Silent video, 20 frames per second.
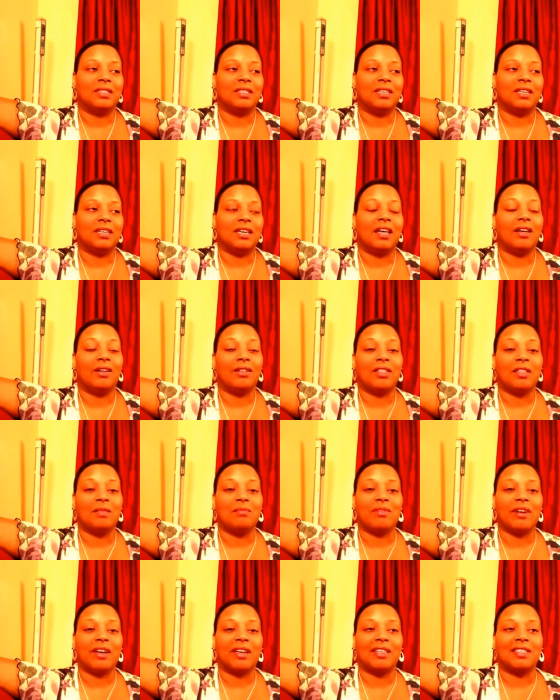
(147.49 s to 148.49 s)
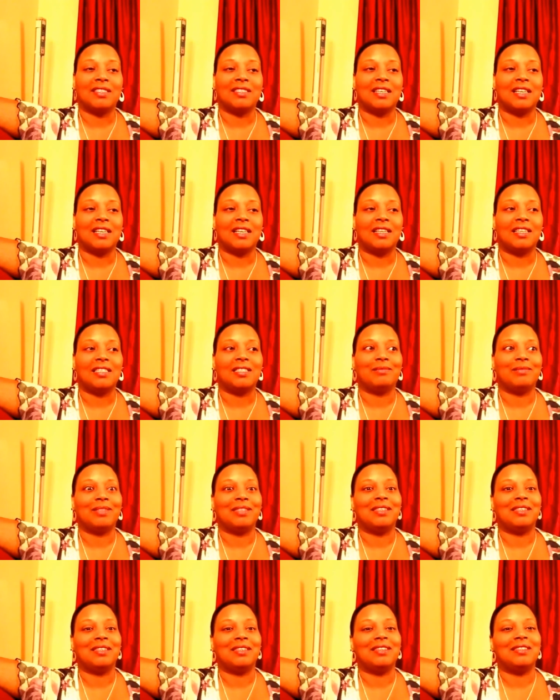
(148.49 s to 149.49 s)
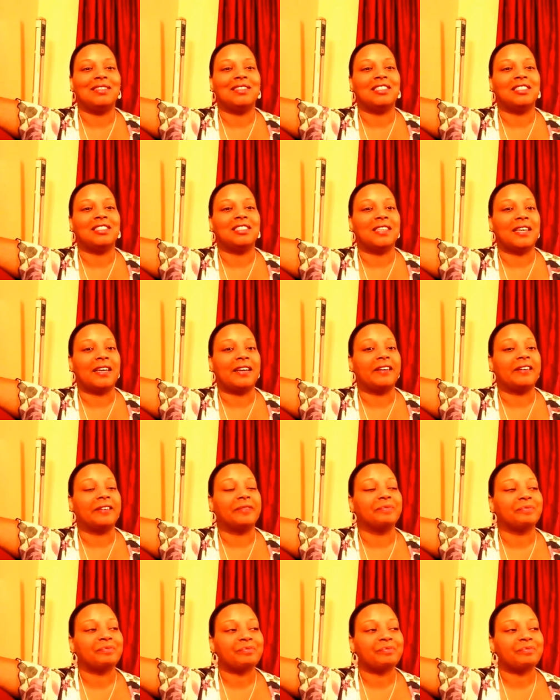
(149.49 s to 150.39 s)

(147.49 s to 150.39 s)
a healthy pregnancy, at least we did get to share